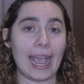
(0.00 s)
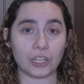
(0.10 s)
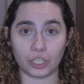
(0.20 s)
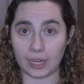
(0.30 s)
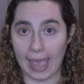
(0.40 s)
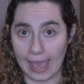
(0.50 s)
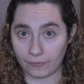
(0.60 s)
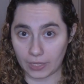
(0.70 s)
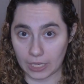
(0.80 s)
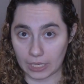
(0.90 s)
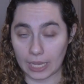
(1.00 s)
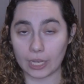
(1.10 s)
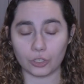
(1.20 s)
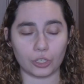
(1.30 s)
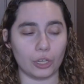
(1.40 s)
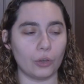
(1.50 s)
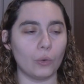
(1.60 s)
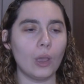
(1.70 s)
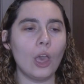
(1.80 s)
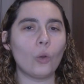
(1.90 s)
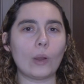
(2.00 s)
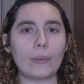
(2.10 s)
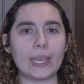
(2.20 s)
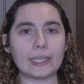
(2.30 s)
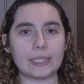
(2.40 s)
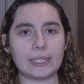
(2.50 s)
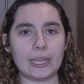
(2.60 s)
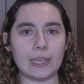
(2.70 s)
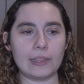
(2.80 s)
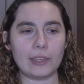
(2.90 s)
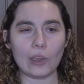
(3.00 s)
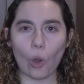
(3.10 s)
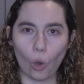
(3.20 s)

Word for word: action-heavy issue where we get to see the